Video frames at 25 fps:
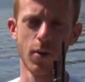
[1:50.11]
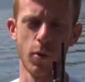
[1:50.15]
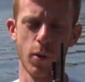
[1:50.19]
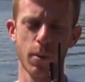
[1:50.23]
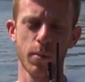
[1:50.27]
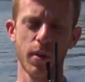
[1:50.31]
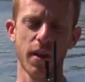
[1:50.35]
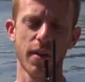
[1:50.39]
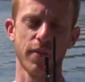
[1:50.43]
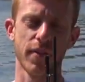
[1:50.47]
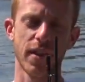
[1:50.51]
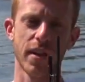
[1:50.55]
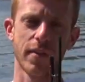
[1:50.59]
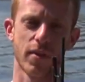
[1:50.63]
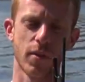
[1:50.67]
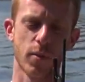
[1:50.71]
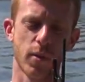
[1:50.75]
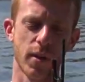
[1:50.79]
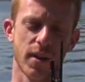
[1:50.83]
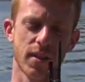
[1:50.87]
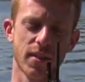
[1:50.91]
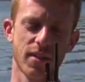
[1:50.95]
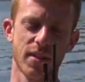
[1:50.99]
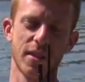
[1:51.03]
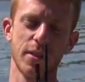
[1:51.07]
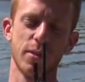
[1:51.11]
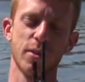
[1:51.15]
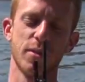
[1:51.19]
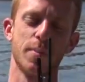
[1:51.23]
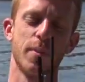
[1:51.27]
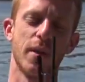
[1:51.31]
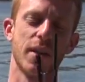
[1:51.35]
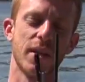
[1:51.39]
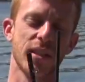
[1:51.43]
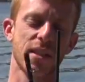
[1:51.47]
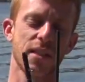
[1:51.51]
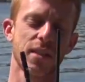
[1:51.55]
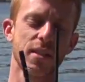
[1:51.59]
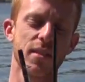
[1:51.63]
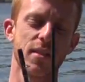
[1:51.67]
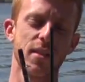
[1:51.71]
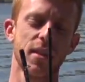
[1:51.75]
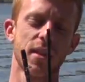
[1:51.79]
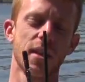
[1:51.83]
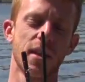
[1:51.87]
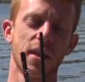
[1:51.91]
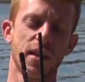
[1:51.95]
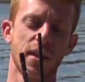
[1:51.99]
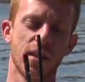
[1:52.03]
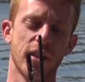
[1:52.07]
One of my favorite ways to use BundeZe
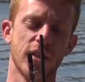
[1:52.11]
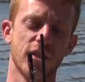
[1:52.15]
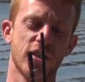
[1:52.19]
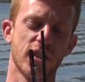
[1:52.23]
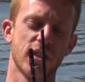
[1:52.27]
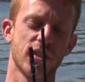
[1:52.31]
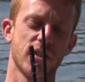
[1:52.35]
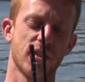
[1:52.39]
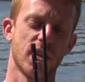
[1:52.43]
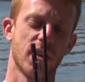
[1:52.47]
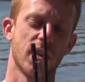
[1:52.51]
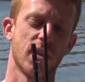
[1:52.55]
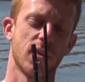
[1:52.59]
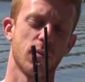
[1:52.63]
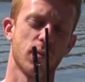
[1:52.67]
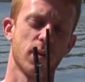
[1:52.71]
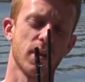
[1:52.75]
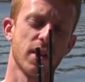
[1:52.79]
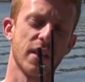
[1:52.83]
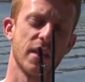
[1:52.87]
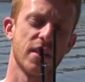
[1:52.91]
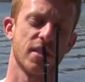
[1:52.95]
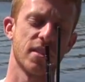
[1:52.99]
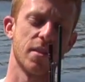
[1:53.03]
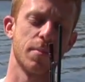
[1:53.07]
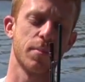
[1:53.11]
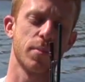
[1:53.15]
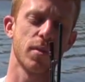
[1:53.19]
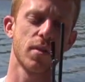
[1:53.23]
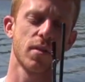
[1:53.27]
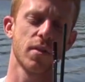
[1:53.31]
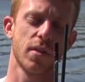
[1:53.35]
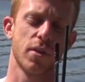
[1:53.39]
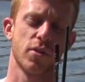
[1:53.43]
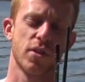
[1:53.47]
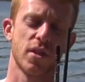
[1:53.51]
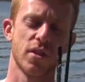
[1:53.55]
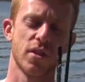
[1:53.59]
is just uh, really simple. You